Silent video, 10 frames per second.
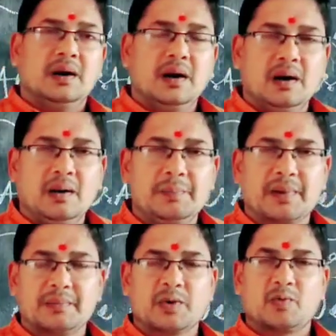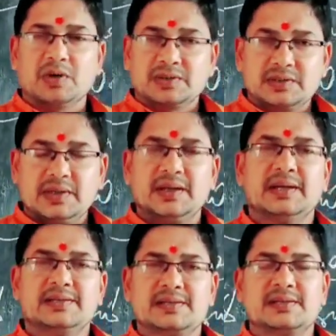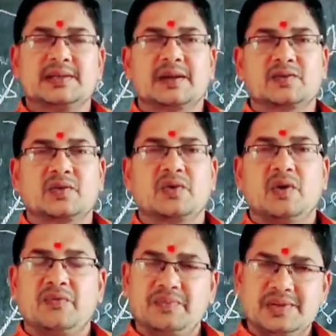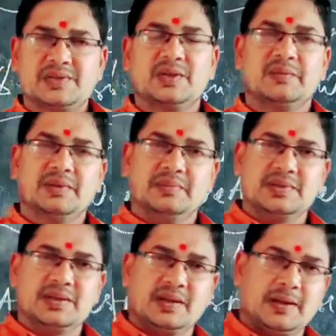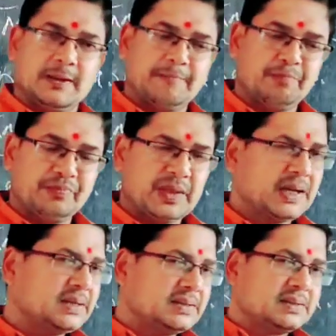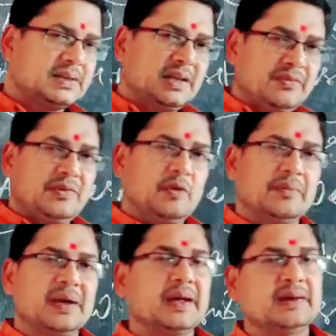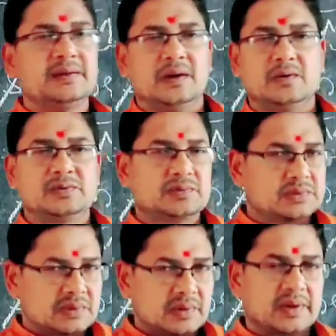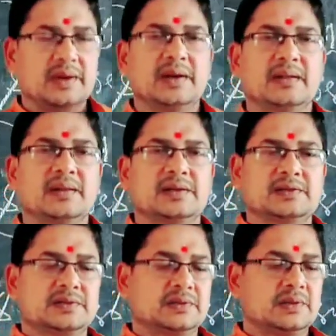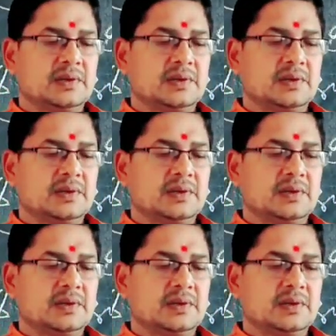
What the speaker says: From the question and answer sector of mystery of the missing cap. And if you have any doubt regarding that